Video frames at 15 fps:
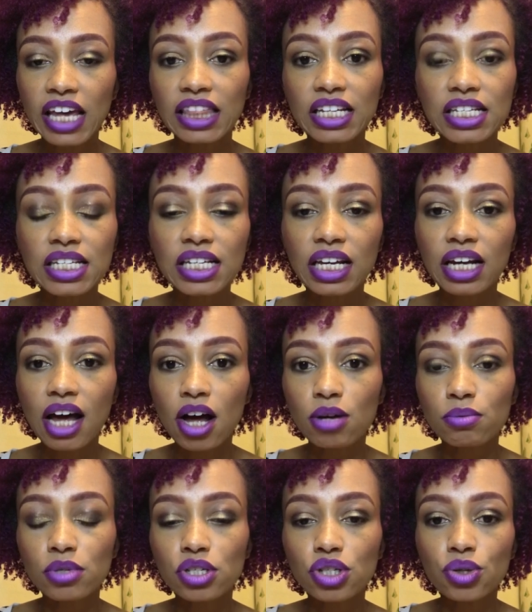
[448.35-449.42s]
this is going to
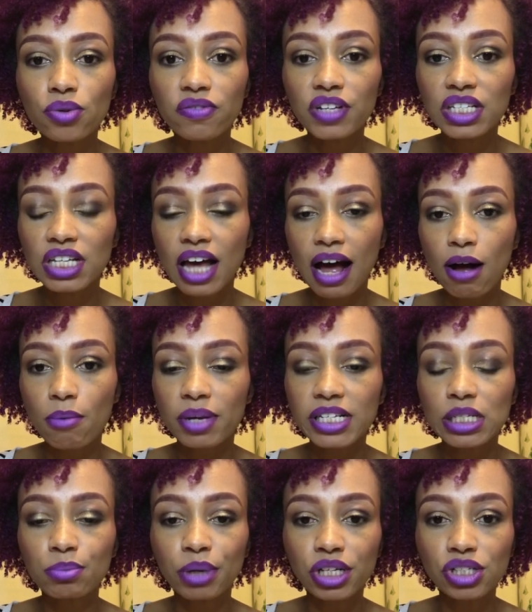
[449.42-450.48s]
help soothe the scalp,
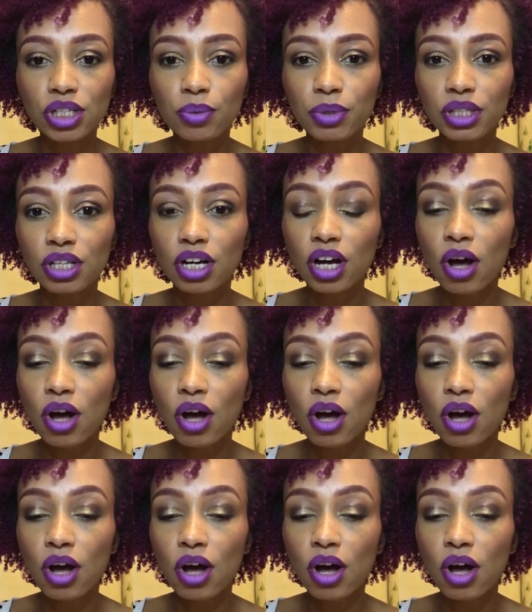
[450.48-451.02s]
especially with the